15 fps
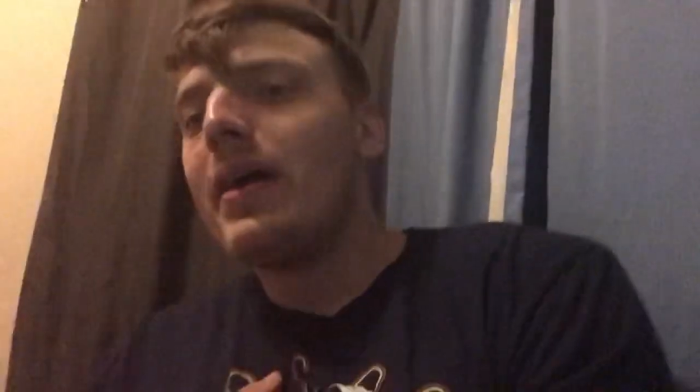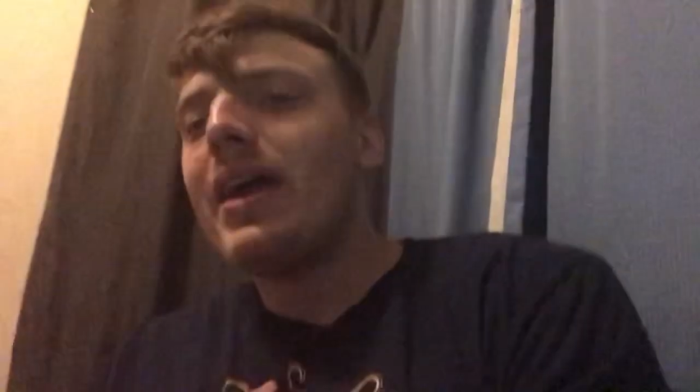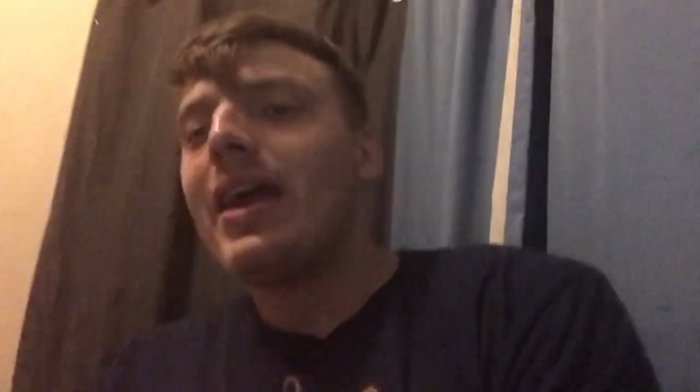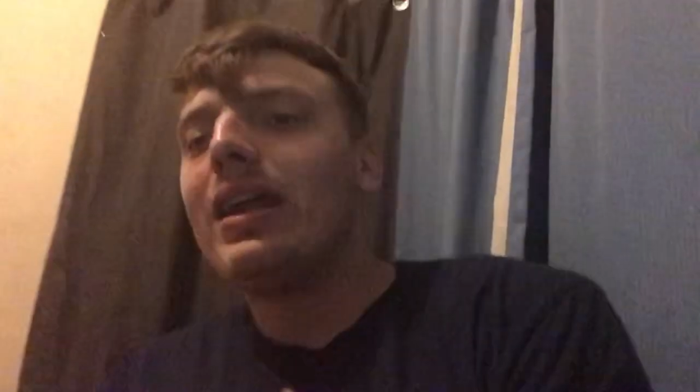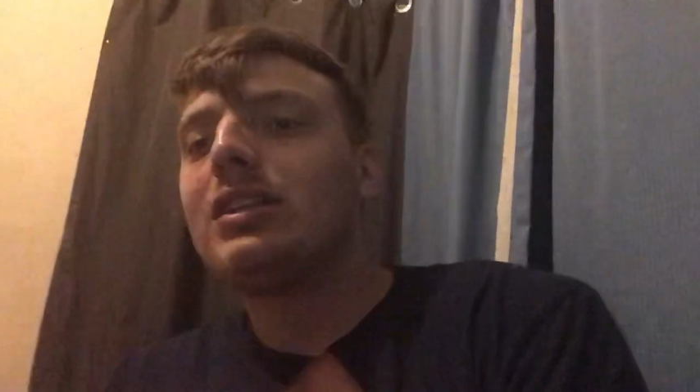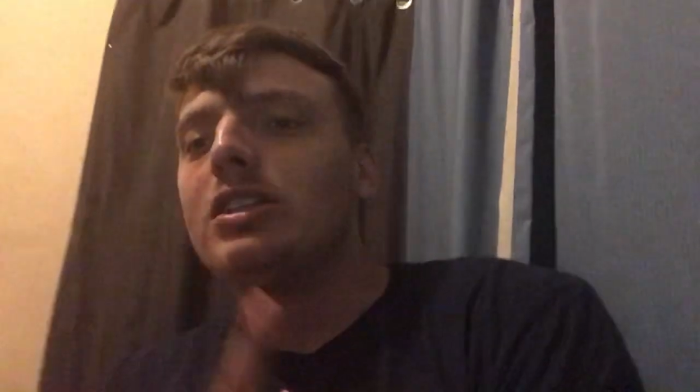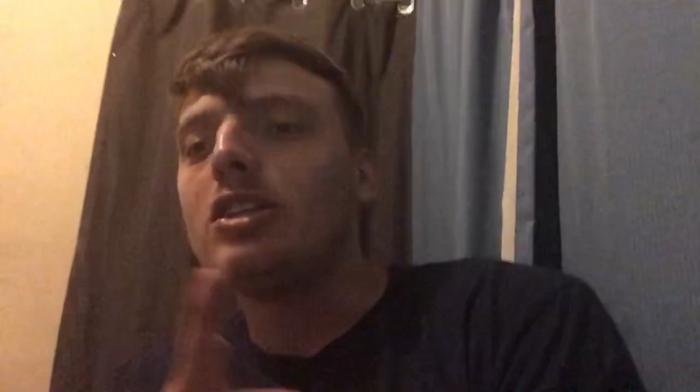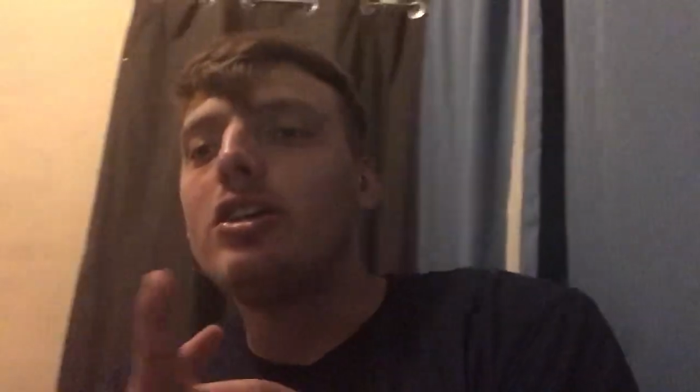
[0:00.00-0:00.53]

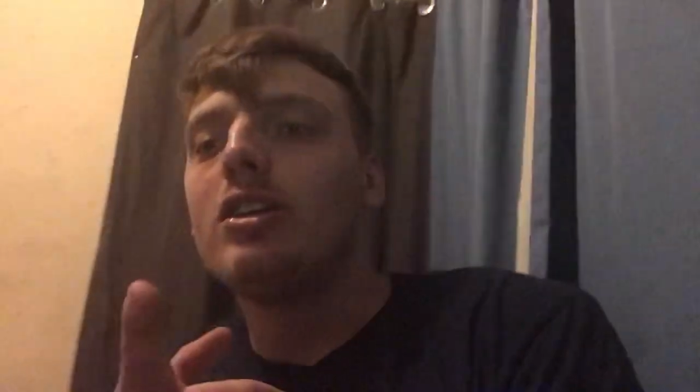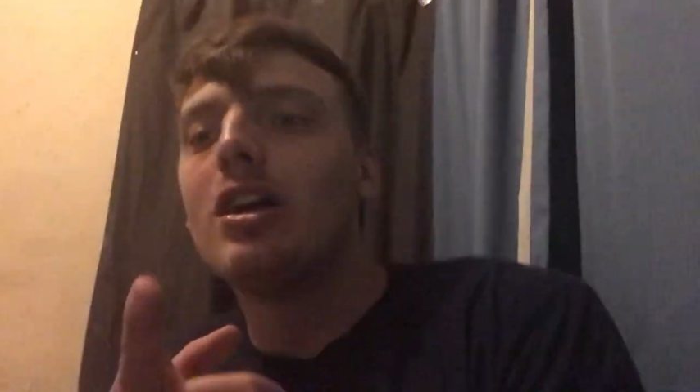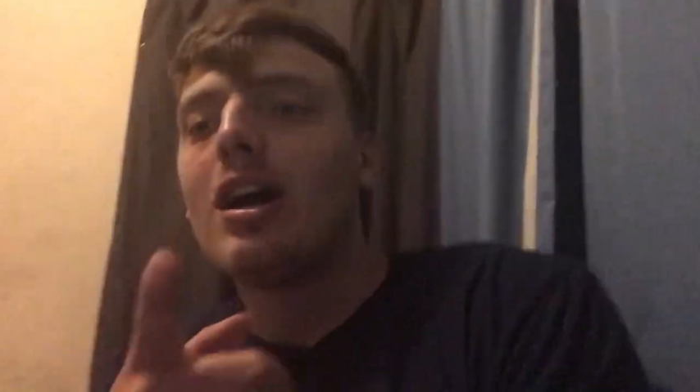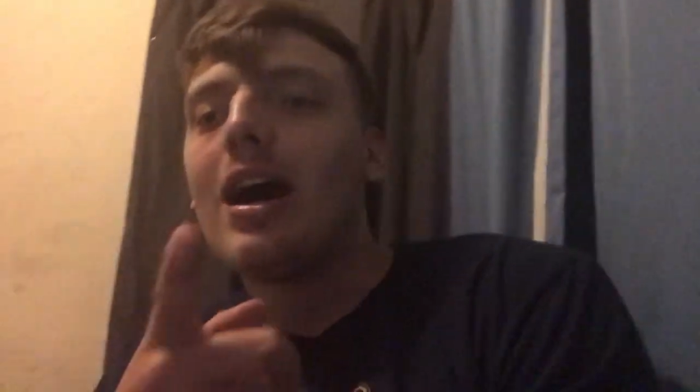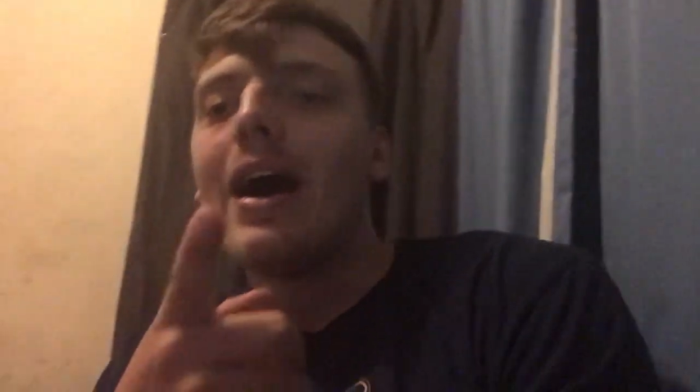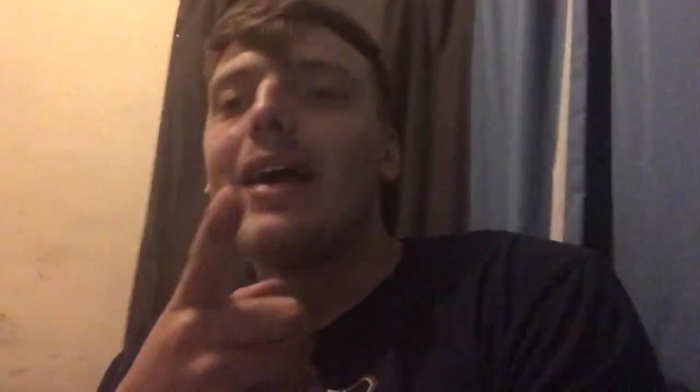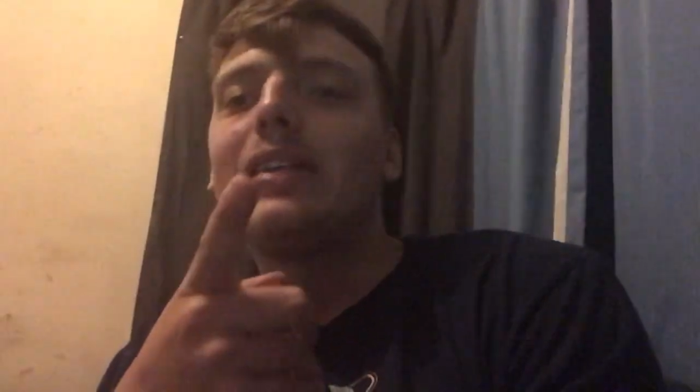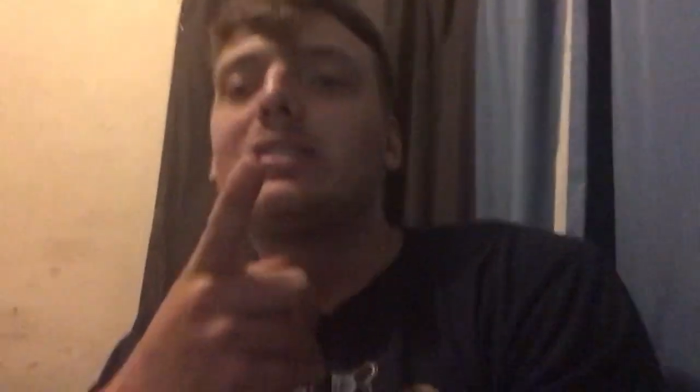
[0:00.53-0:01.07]
me to you
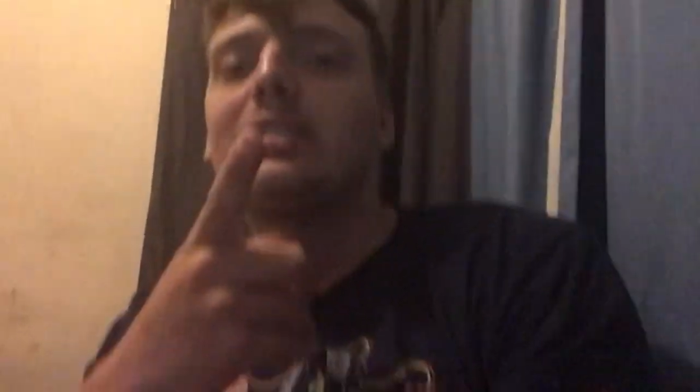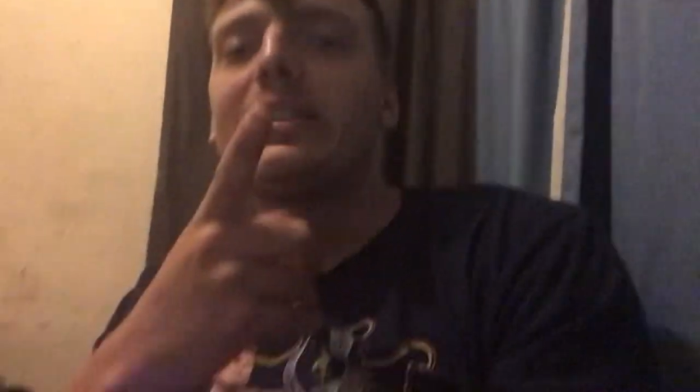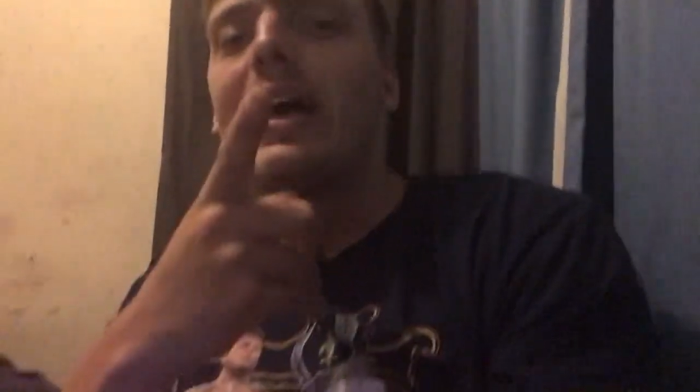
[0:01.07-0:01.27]
guys,